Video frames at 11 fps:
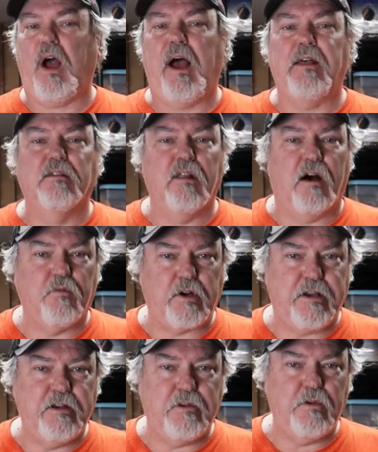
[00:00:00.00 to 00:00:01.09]
I love what
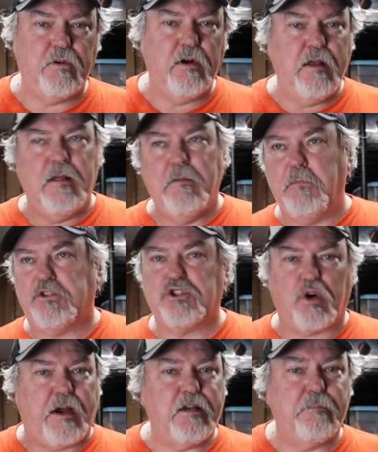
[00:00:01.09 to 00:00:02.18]
I do, but
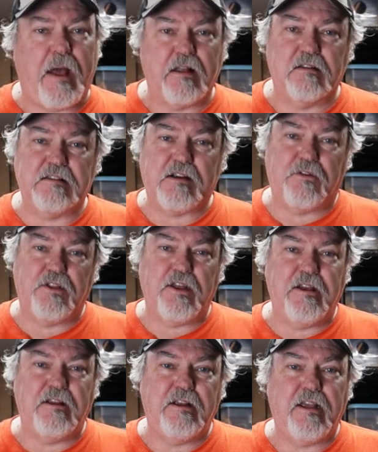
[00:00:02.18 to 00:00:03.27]
trying to balance everything